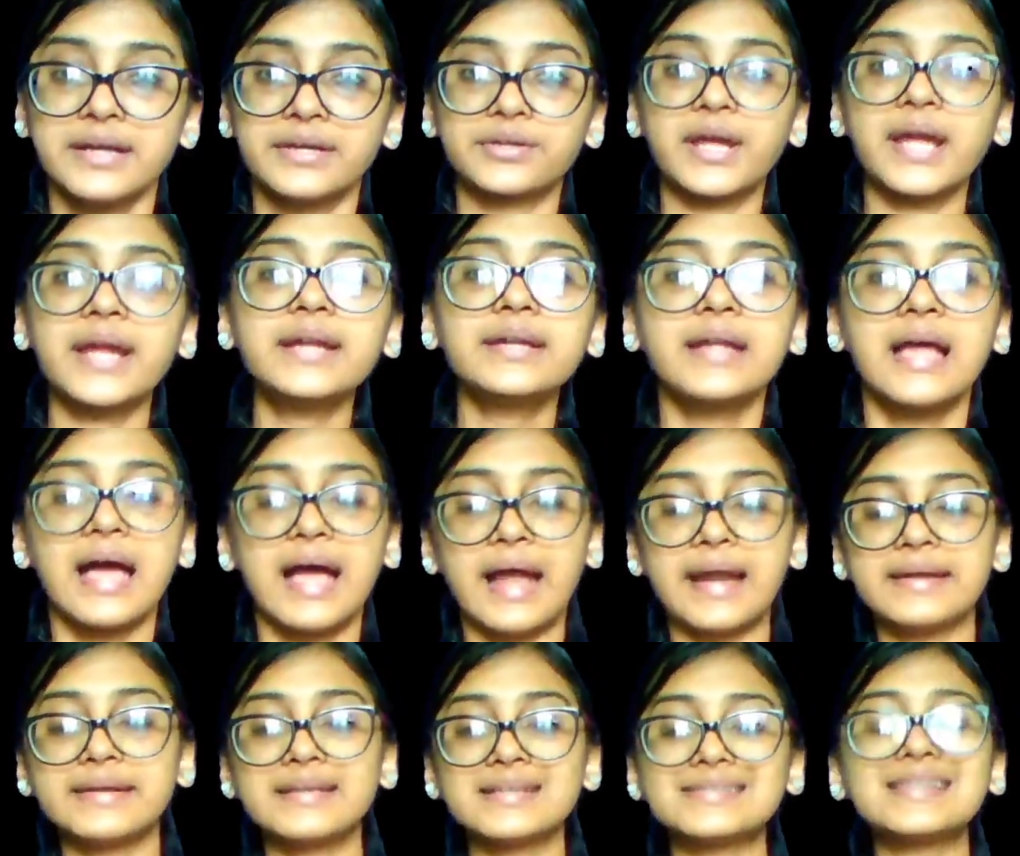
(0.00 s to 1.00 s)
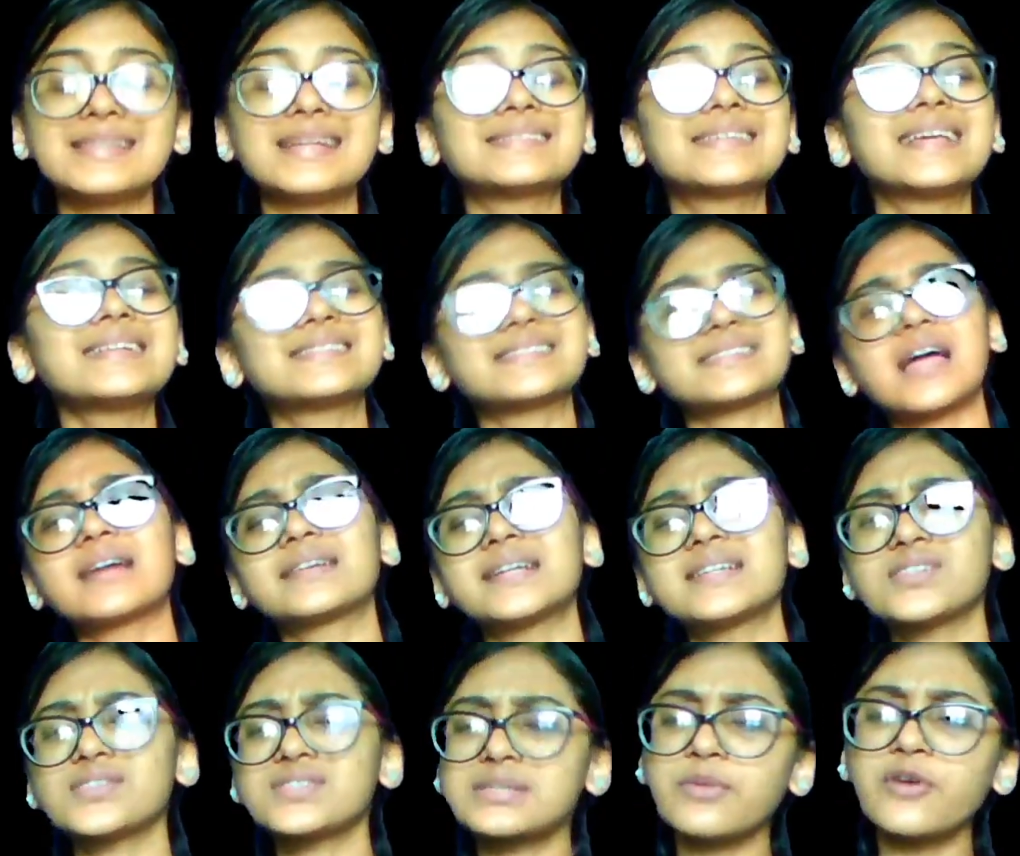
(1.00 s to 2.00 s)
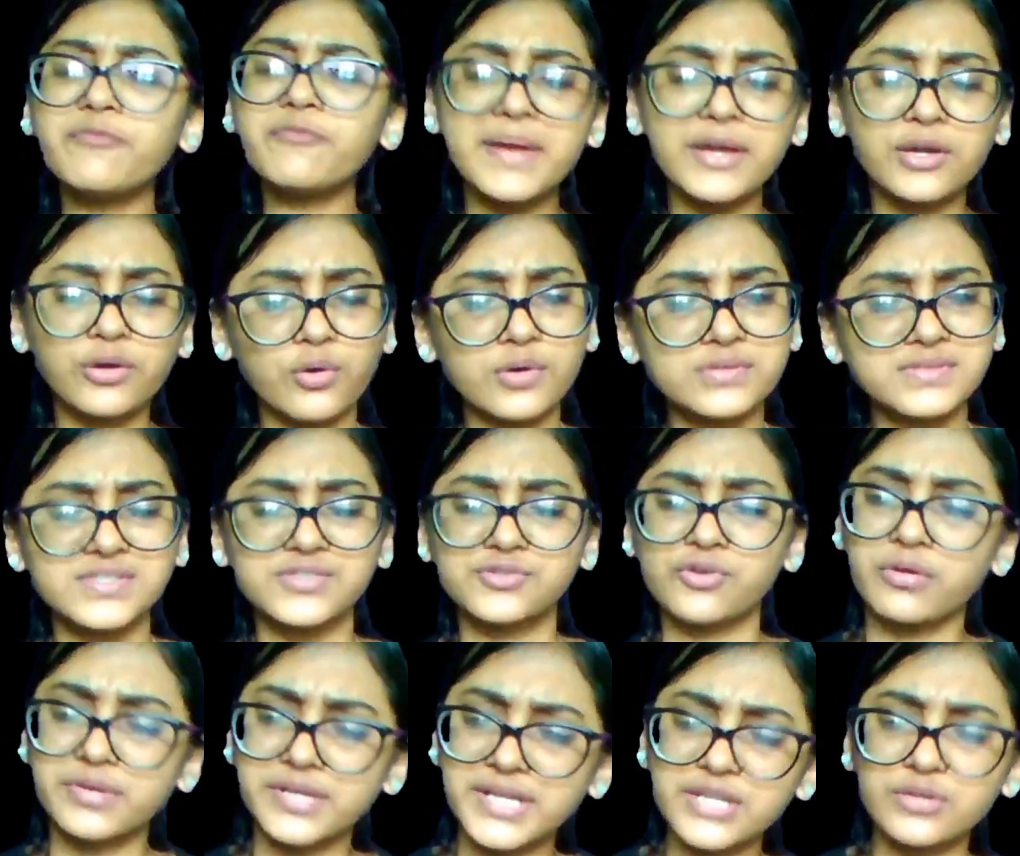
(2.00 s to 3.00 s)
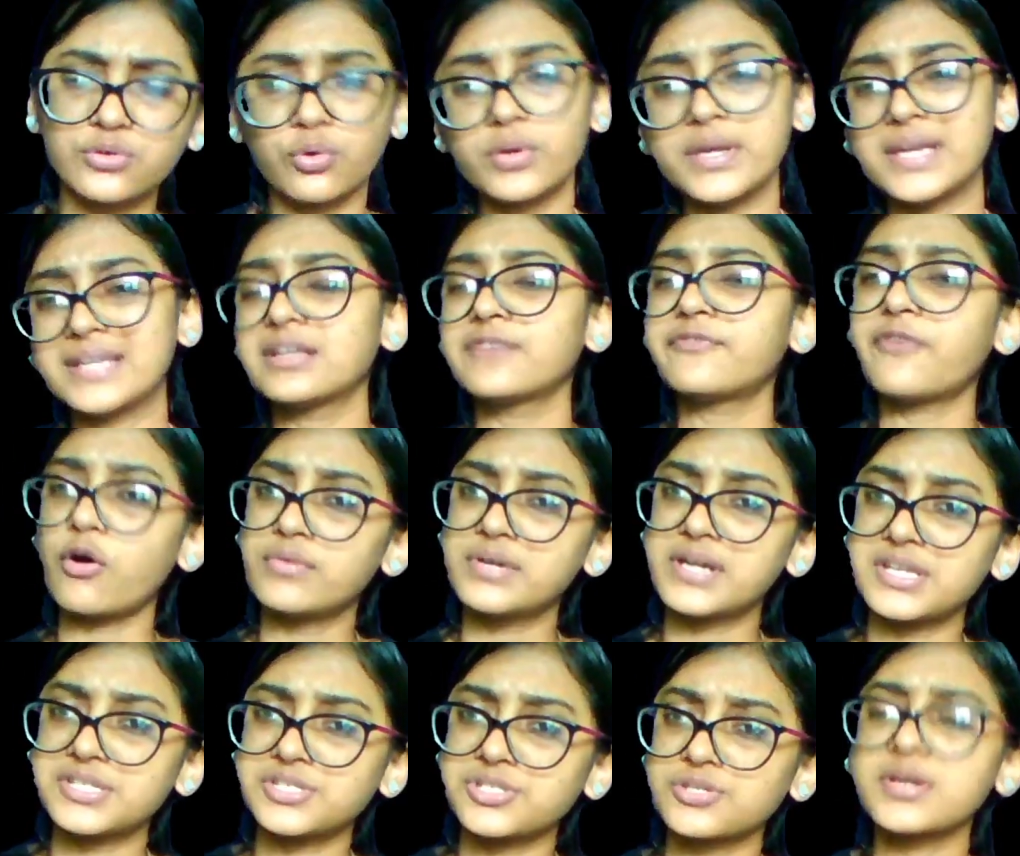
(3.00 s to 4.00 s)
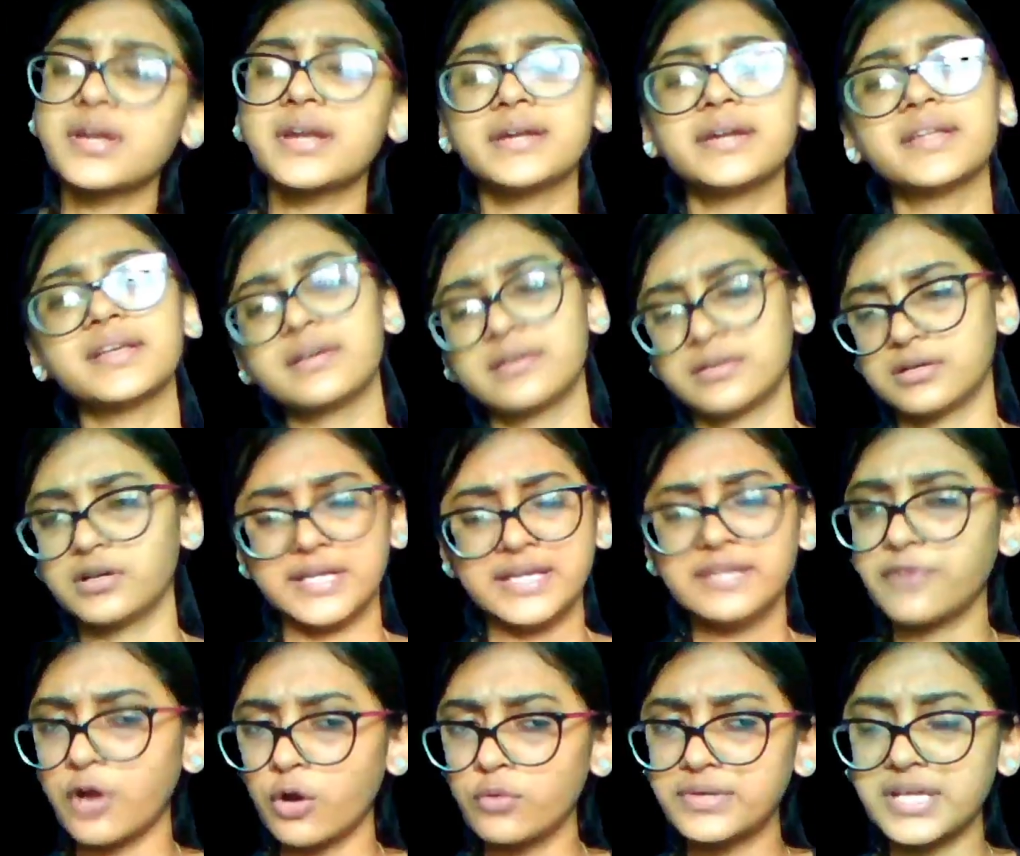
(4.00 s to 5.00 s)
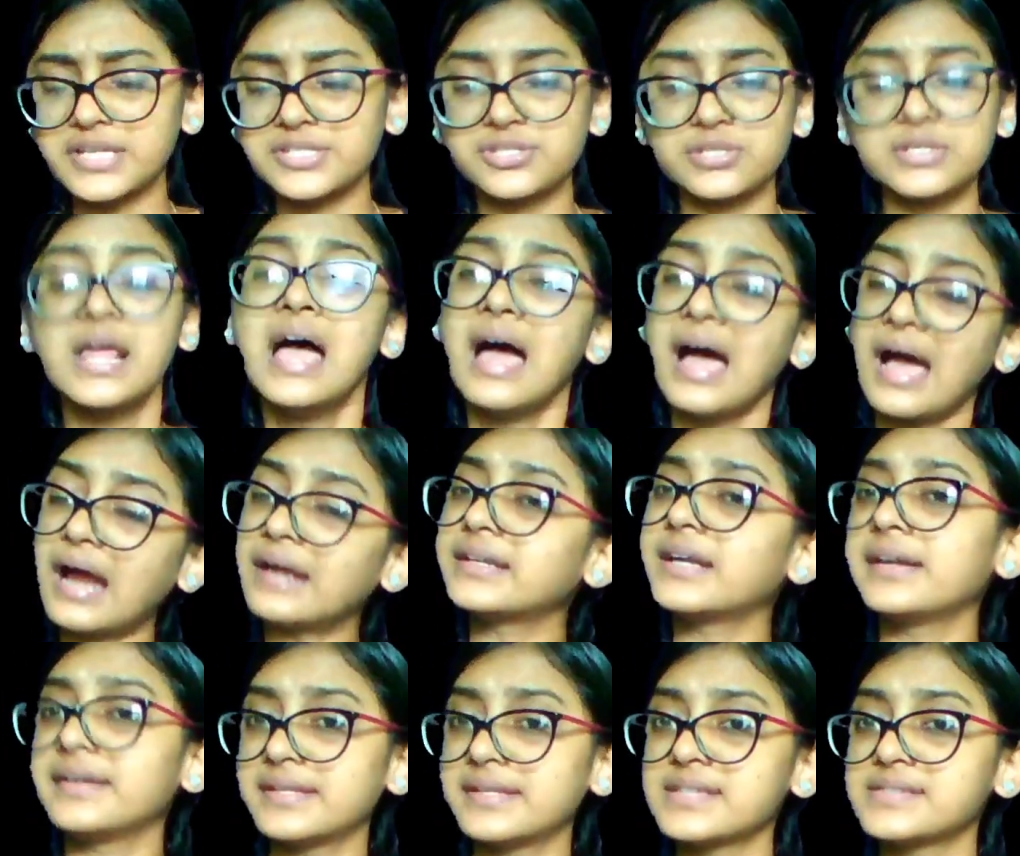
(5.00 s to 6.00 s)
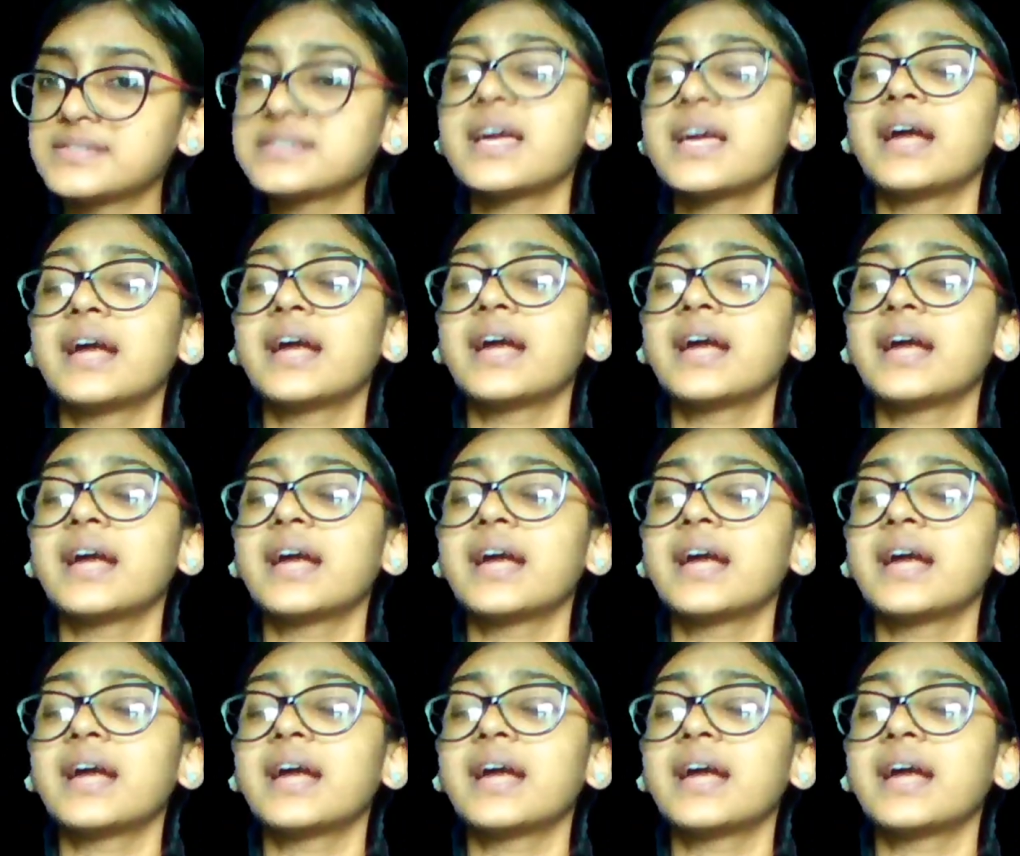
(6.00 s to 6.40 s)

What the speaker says: right? And yes, let's get started. So some of my courses you already know in the foundation, in foundation and NTSE.